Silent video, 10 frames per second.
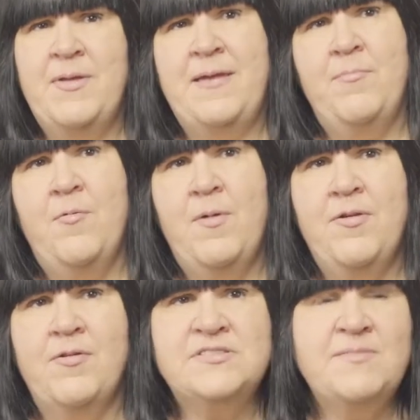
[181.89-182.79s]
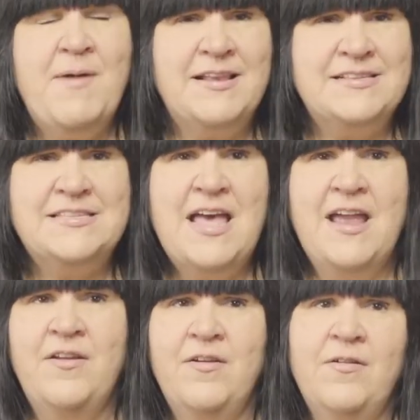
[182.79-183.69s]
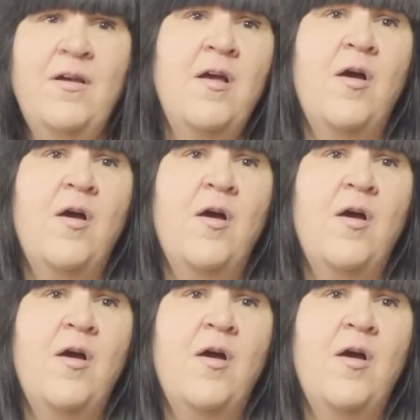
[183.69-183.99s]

people, whether it's my designer,